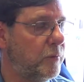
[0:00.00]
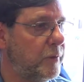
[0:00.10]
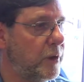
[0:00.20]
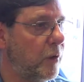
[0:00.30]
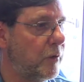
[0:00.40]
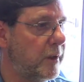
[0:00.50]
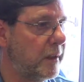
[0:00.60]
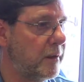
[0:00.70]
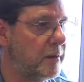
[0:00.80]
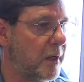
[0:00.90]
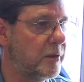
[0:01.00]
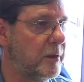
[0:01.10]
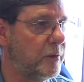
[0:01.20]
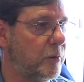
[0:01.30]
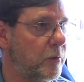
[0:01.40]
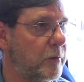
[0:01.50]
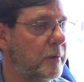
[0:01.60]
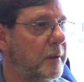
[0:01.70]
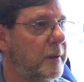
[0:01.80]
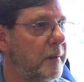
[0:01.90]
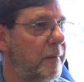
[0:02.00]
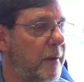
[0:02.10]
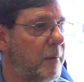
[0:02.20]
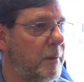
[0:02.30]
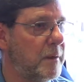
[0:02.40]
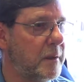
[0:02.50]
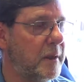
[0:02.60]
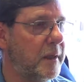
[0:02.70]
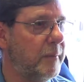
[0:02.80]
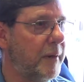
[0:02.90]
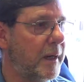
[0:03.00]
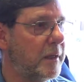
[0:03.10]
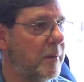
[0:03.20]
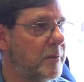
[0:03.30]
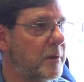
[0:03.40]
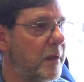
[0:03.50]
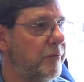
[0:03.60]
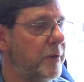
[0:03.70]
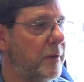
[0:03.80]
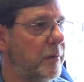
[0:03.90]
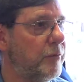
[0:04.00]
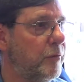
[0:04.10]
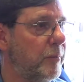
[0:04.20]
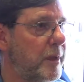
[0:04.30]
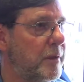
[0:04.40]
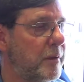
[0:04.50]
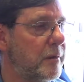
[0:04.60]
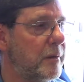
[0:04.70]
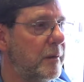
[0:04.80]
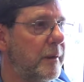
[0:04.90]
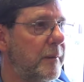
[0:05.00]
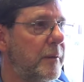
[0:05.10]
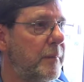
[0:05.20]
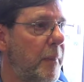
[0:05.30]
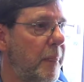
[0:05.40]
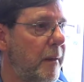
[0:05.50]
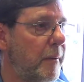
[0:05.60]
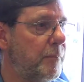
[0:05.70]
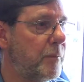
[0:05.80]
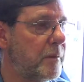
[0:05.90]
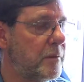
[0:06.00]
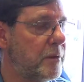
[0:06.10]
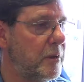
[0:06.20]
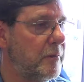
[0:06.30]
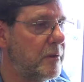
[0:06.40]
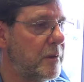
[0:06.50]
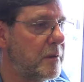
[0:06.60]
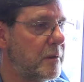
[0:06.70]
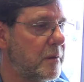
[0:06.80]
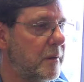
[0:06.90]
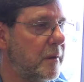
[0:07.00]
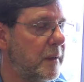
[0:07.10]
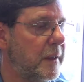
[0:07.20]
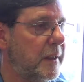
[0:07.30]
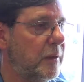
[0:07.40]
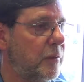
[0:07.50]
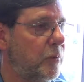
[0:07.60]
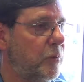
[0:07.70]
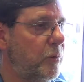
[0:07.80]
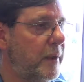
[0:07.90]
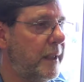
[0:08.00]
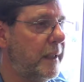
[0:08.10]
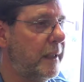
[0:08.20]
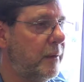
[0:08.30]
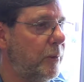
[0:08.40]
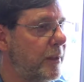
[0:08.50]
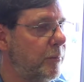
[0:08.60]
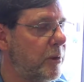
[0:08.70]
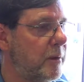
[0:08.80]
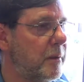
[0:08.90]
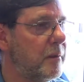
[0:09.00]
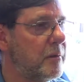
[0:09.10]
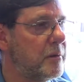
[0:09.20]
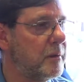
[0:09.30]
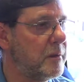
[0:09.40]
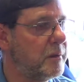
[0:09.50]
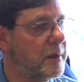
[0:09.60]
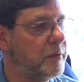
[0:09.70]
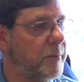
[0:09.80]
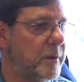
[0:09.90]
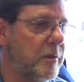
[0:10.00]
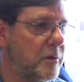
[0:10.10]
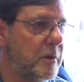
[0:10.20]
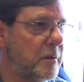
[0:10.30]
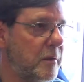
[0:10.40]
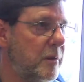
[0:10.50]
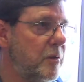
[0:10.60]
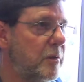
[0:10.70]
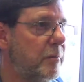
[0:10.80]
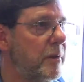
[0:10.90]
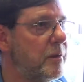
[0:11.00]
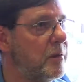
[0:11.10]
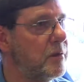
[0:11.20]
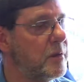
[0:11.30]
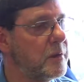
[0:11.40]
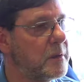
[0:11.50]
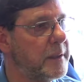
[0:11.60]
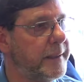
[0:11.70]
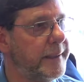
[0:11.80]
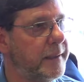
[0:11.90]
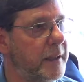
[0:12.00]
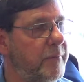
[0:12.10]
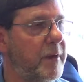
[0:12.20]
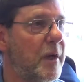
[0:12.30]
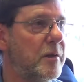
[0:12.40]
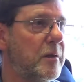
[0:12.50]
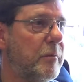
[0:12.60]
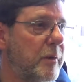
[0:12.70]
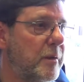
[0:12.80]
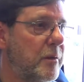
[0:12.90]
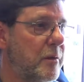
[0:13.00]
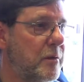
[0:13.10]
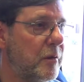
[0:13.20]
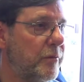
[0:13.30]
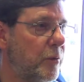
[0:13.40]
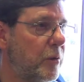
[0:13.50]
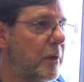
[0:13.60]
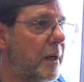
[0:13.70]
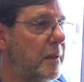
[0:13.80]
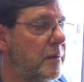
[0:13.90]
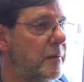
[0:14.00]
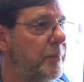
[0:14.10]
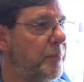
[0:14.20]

The contract is actually called the MSI, Maritime Safety Information Services, where weather bulletins, distress messages, urgency messages, navigational messages of all kinds